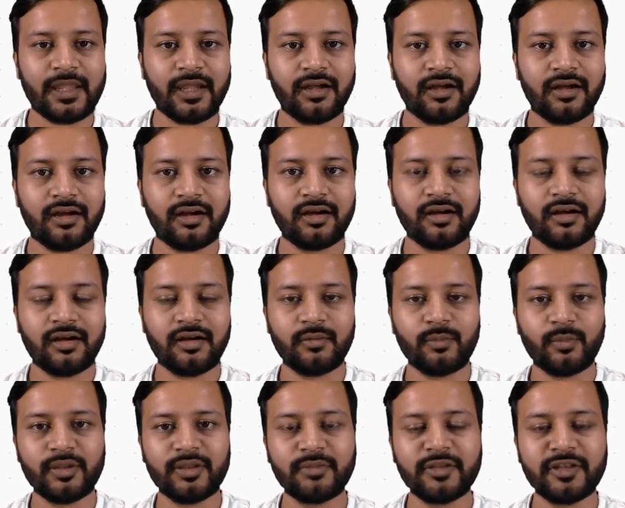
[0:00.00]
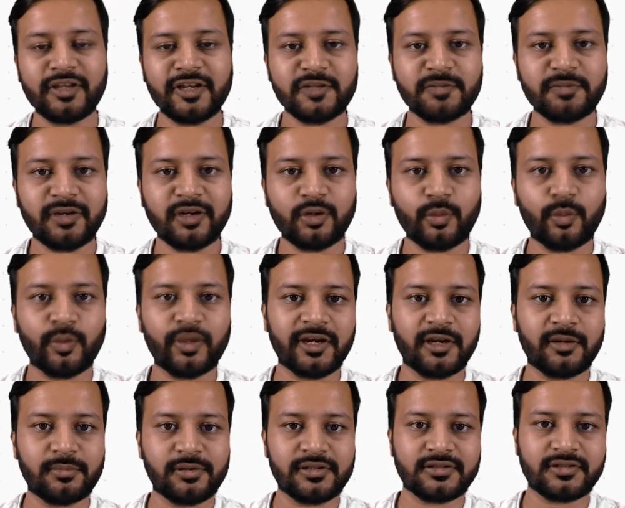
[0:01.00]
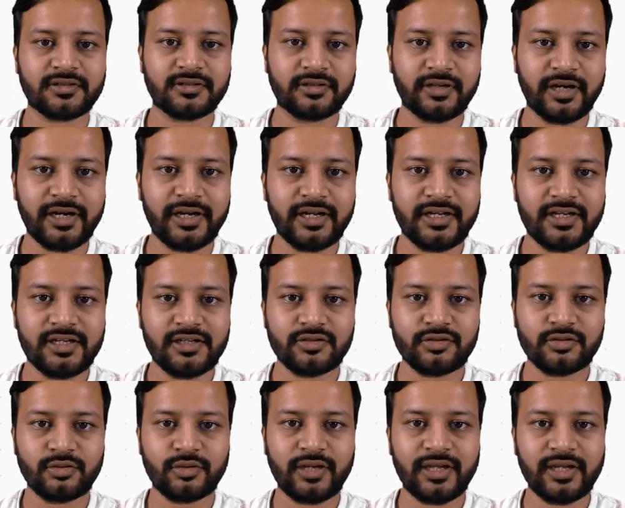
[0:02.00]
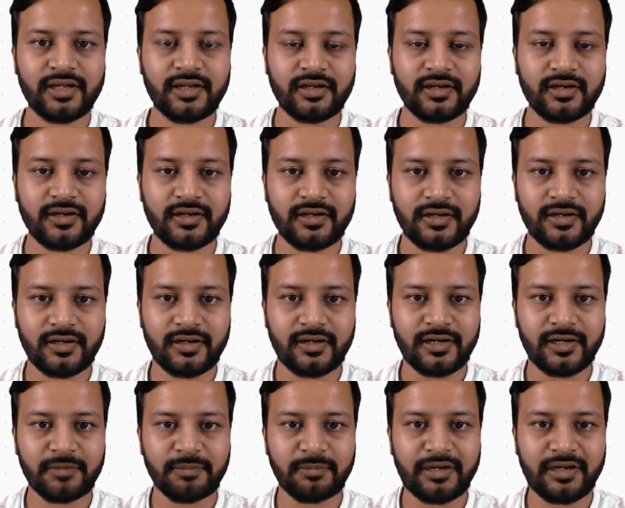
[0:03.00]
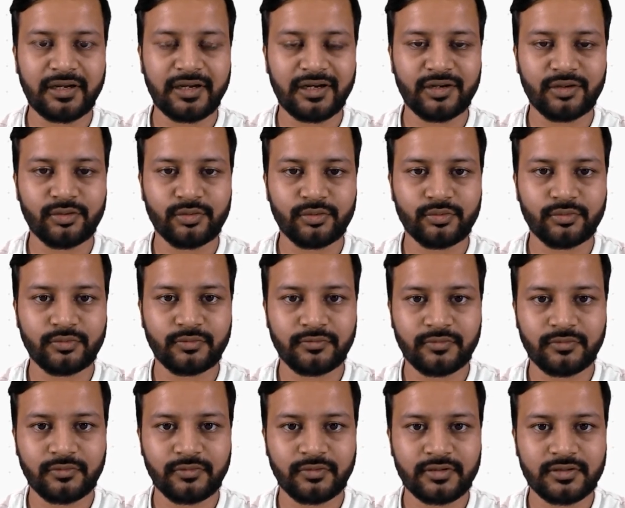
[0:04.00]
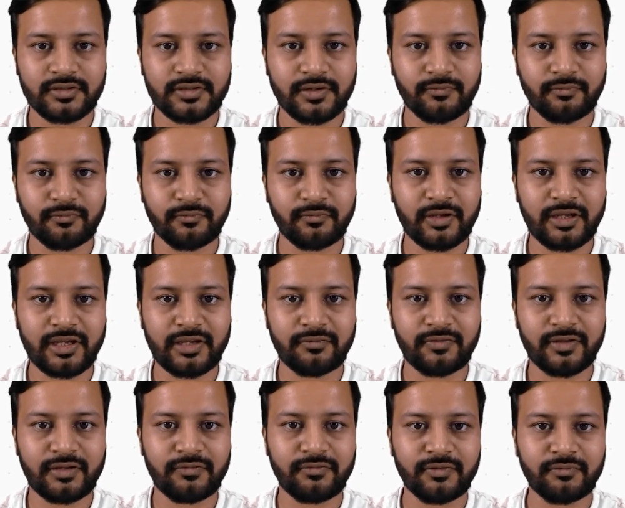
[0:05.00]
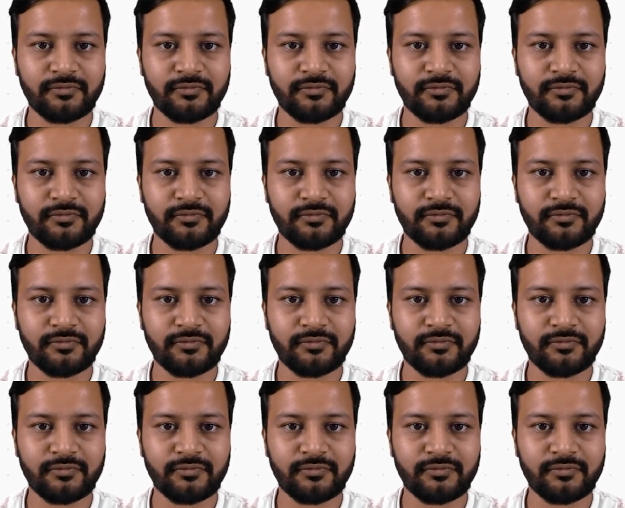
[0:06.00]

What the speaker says: with respect to variables, right? So like let me tell you, so we